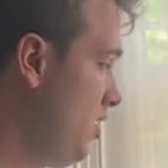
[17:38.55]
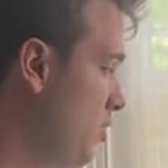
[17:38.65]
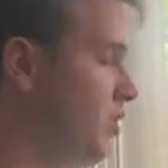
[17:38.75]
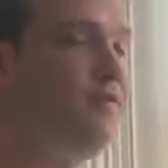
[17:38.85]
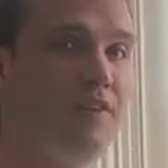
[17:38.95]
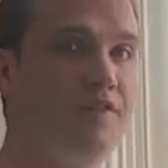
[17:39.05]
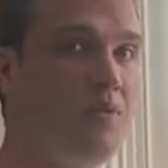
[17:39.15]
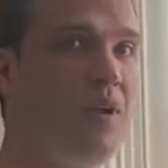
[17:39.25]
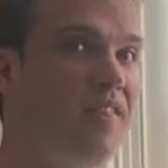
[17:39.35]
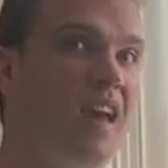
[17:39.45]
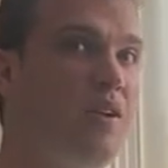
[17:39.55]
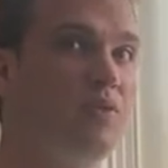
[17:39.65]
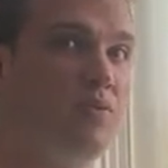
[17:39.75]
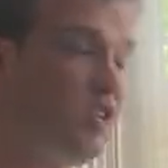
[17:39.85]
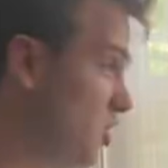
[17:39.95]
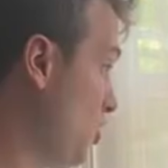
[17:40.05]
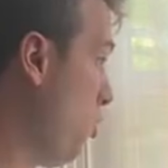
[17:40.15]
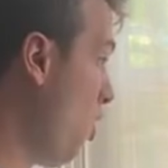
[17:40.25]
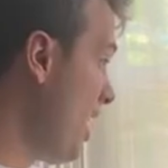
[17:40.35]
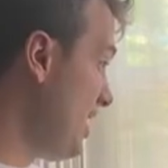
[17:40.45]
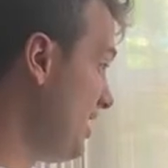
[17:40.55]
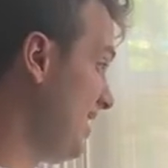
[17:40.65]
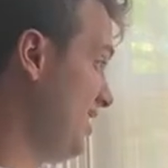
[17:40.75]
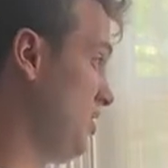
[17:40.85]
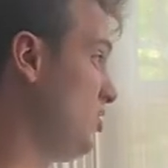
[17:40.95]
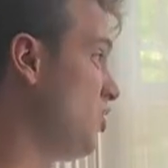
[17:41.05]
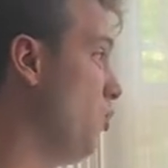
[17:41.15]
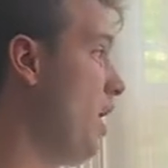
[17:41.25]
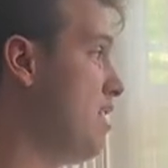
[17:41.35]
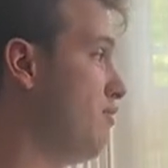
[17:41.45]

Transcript: was 51,000, which is quite a distance away